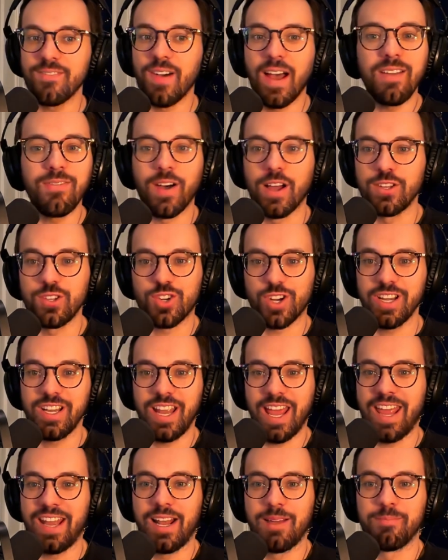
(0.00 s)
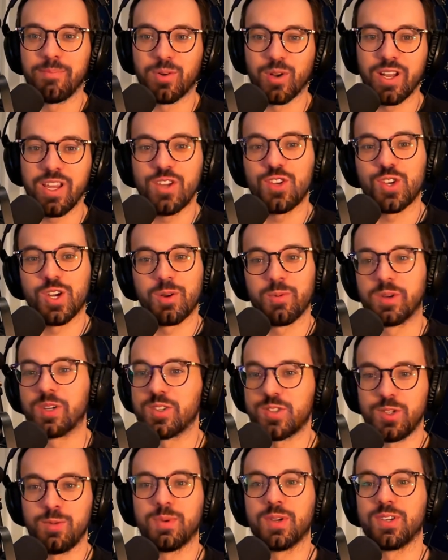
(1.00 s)
500, and I'm pretty sure we're
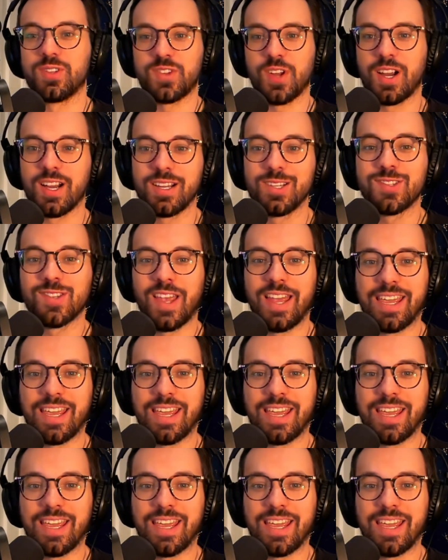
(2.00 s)
superstars.